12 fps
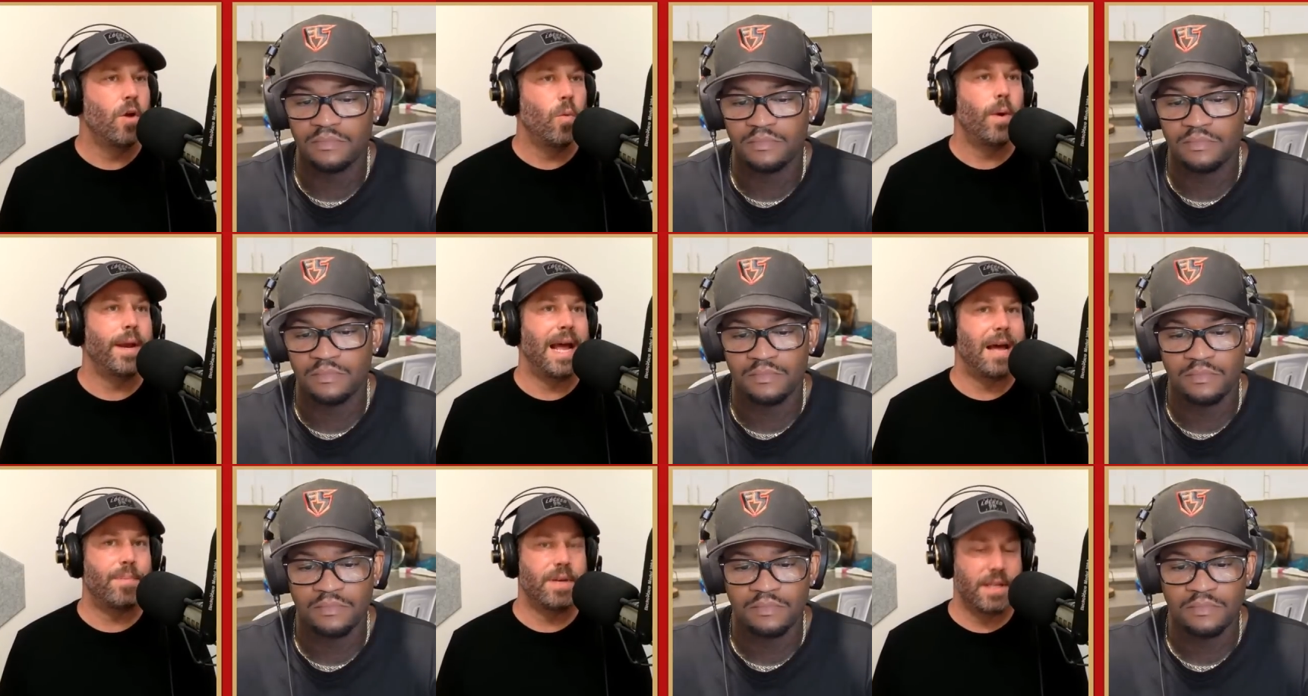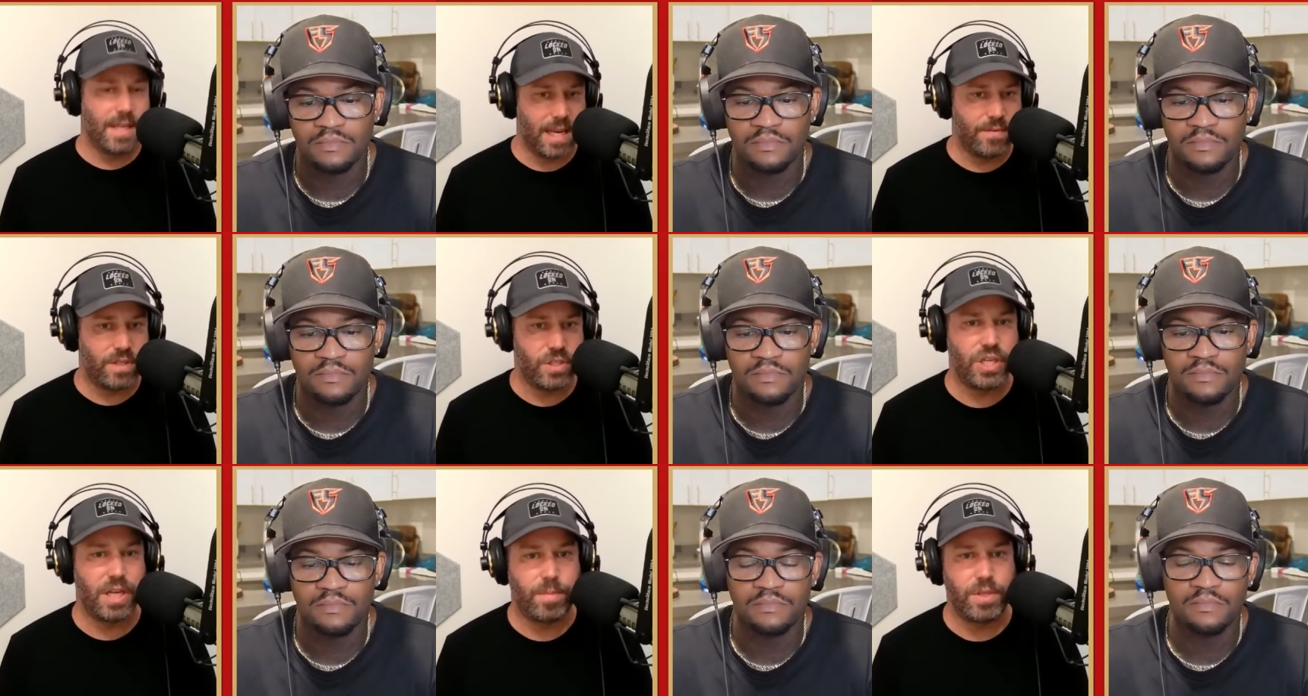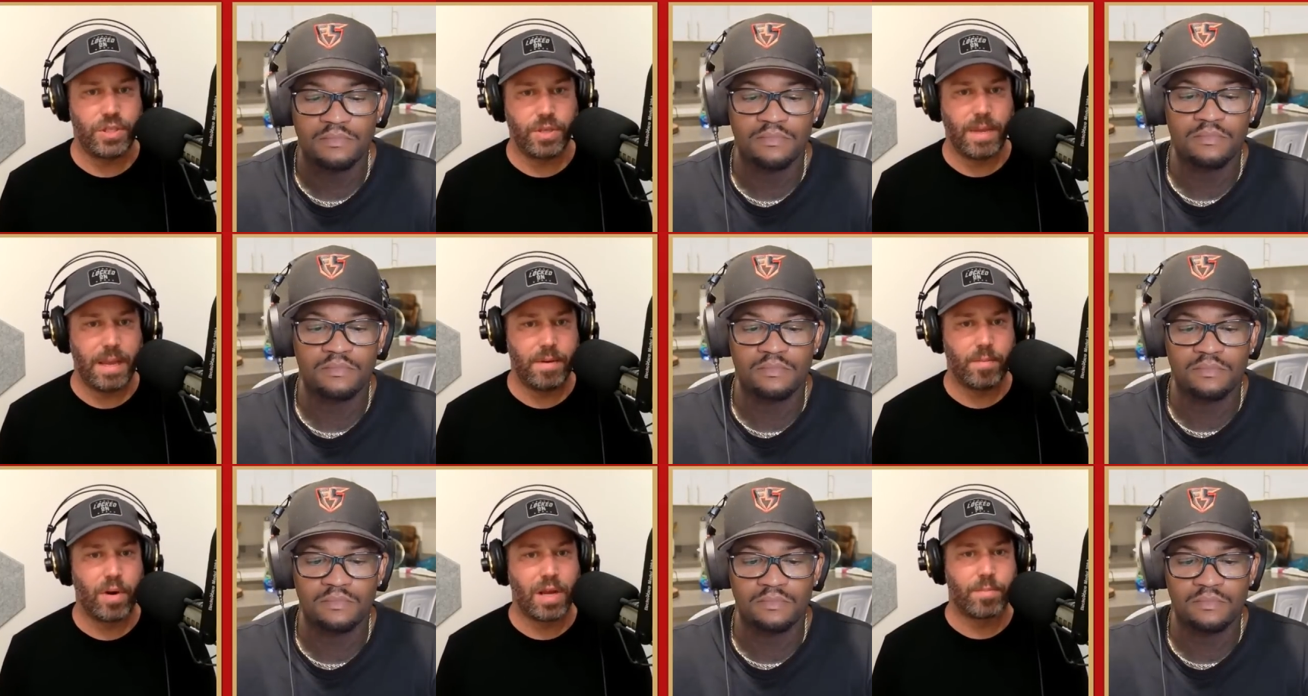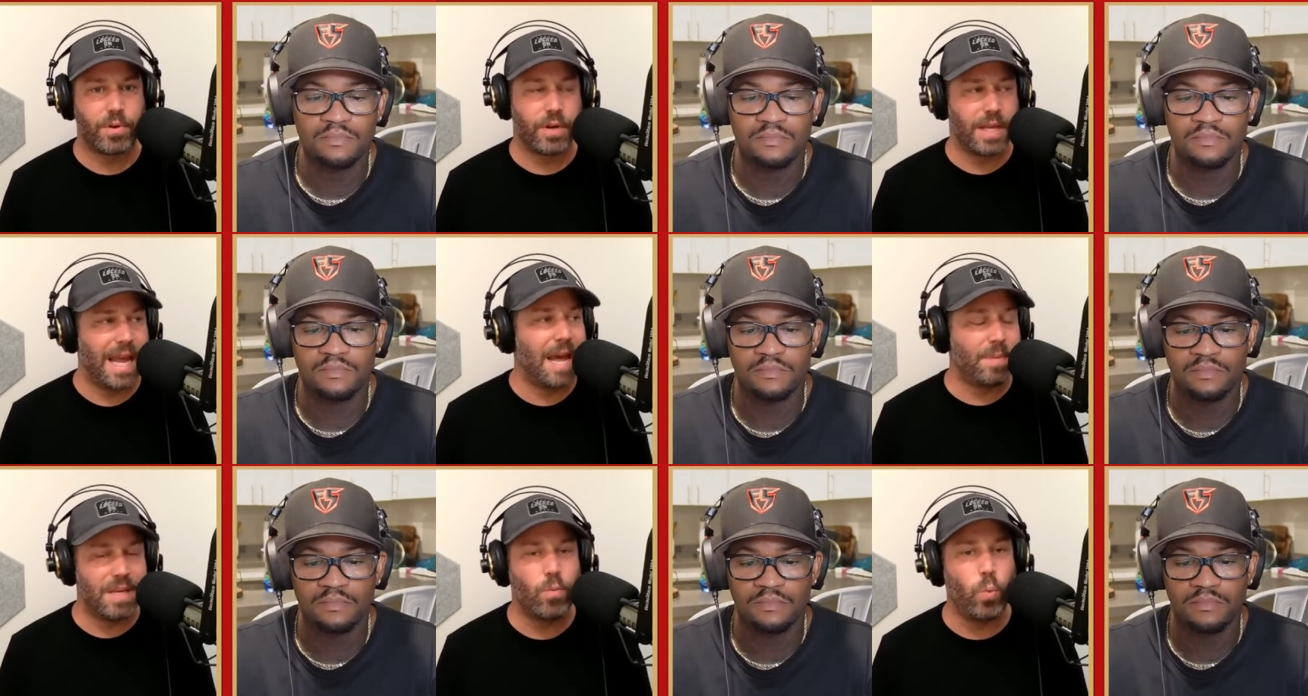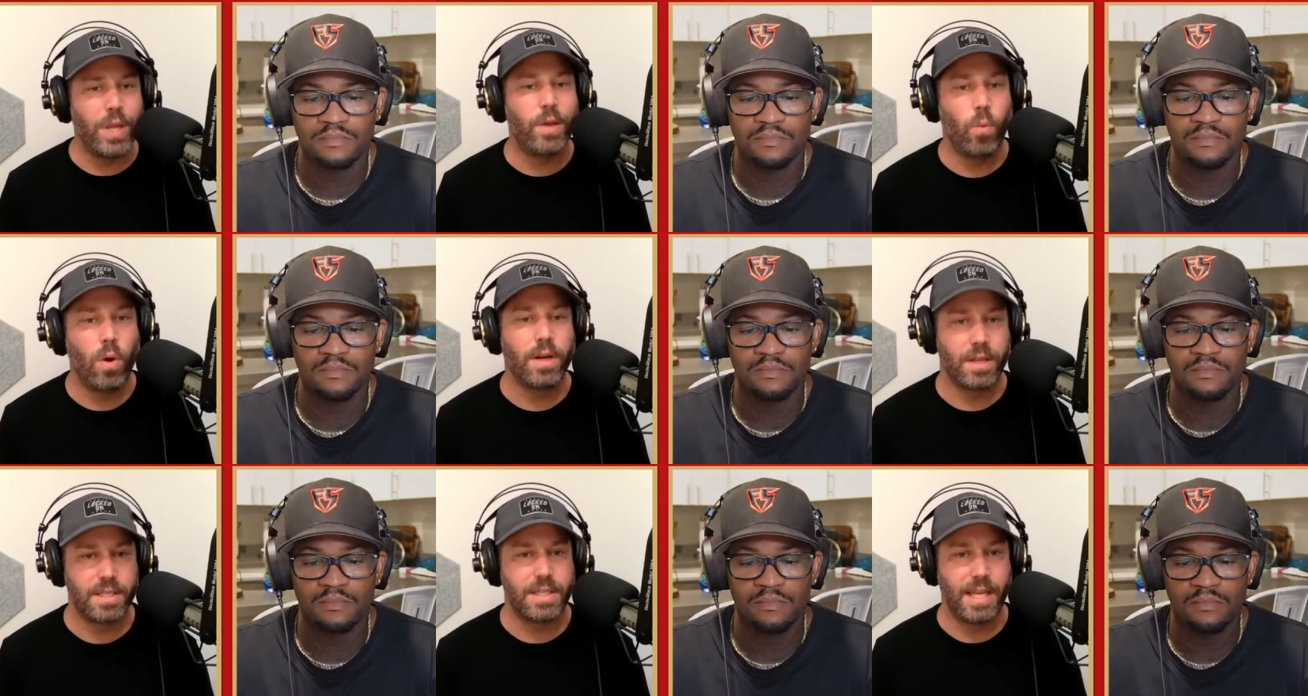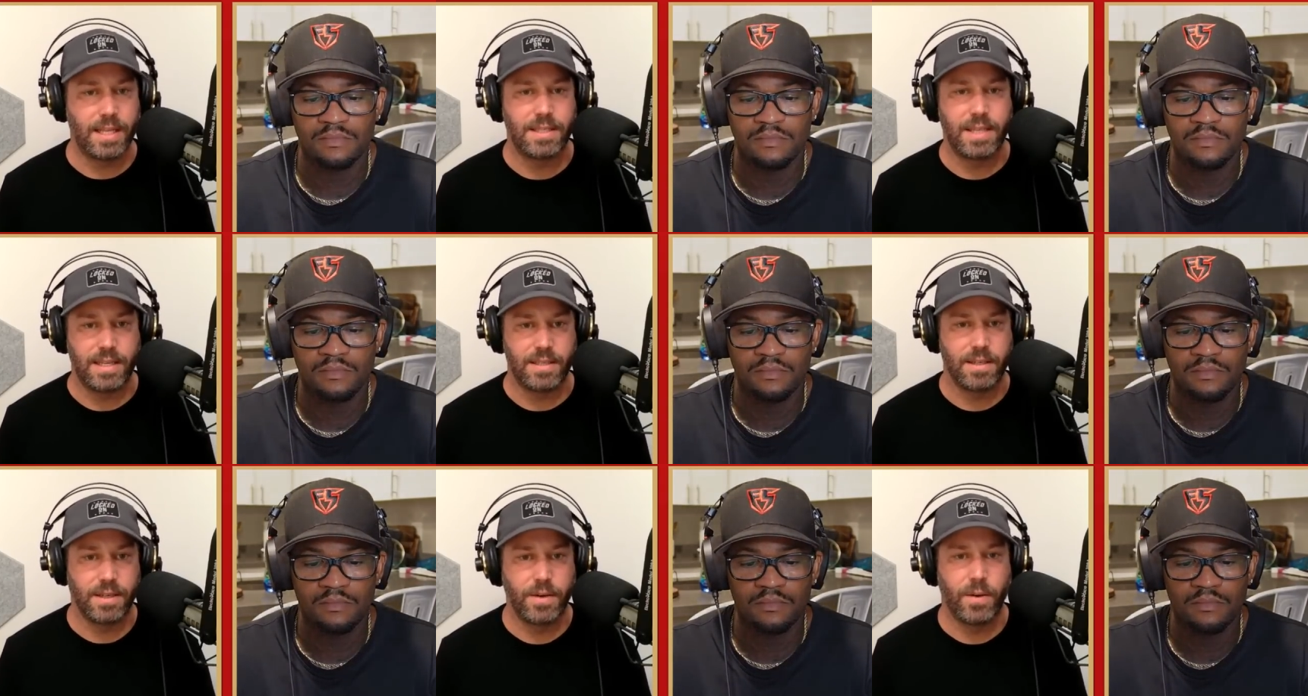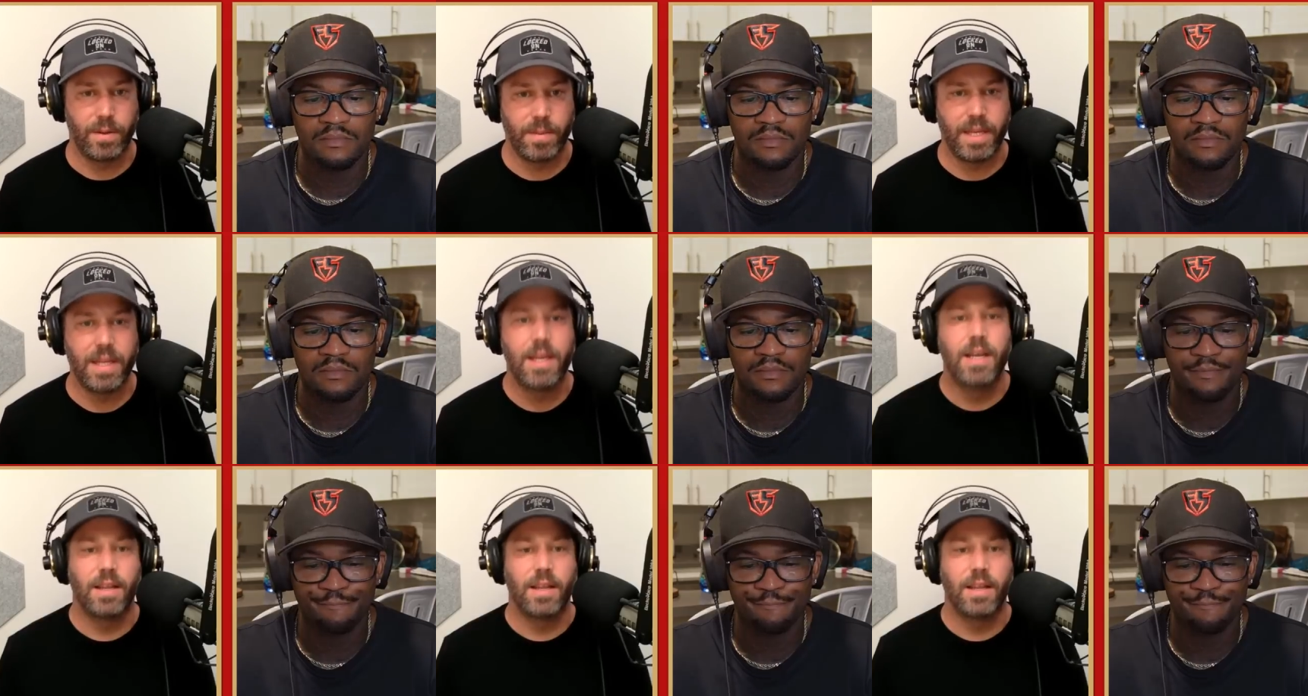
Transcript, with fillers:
Speaker 1: what happened in the NFC Championship game to Brock Purdy happened in Week One of the stinking season. You know what I mean?